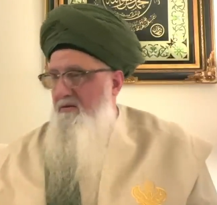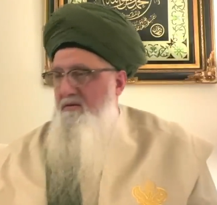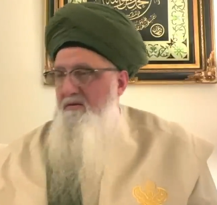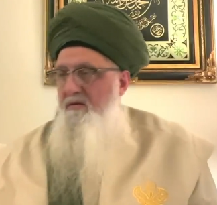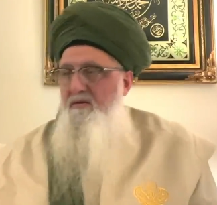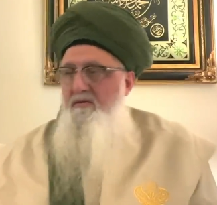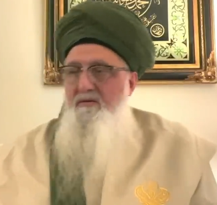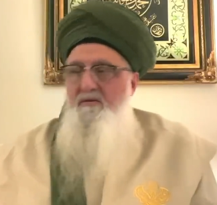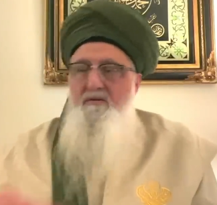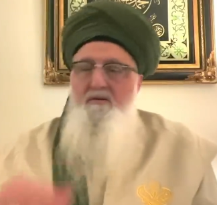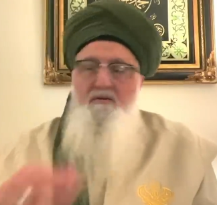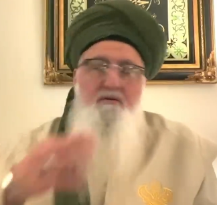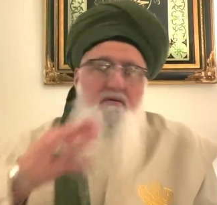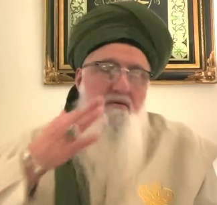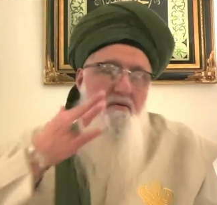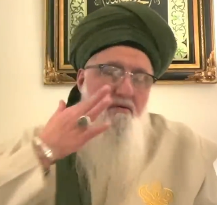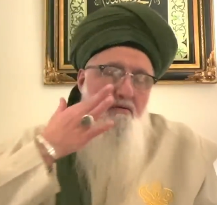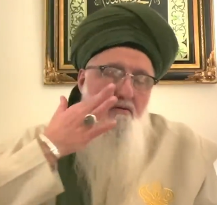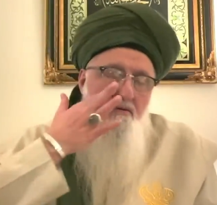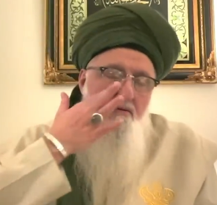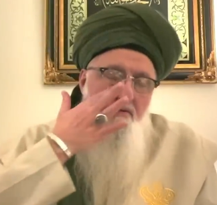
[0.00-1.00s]

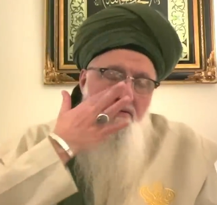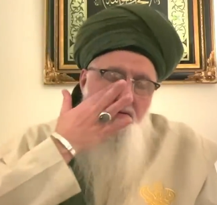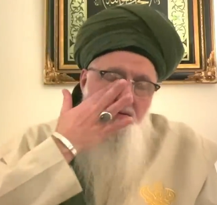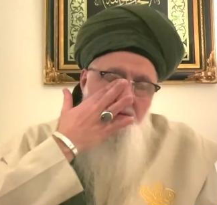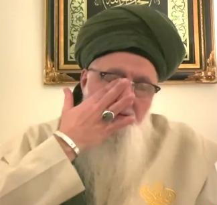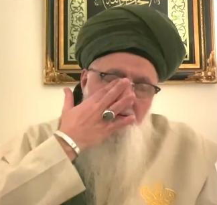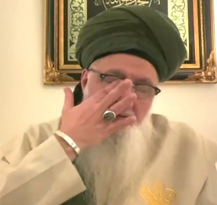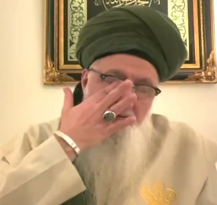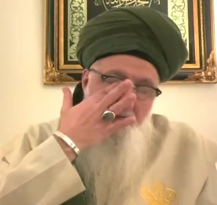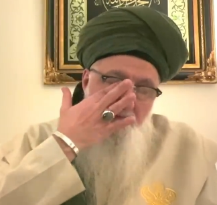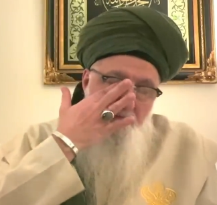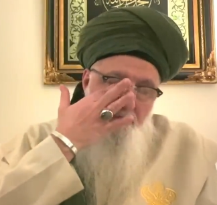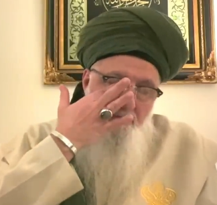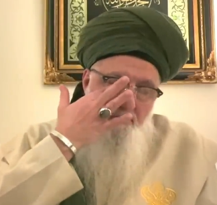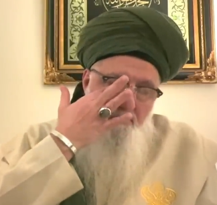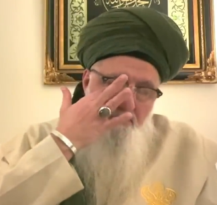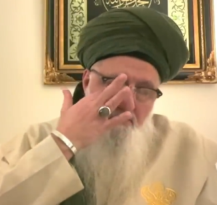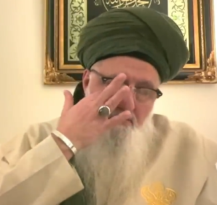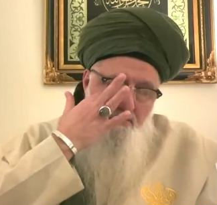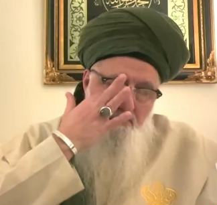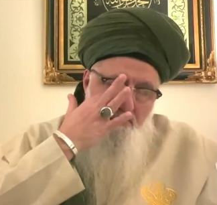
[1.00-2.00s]

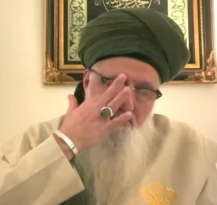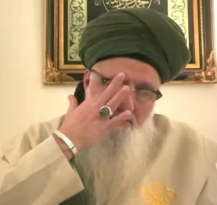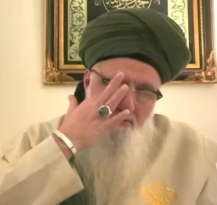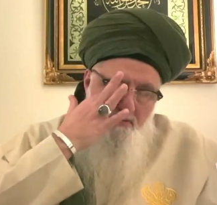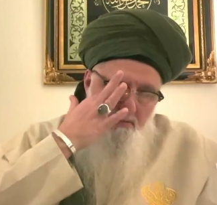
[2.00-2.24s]
(no one is talking)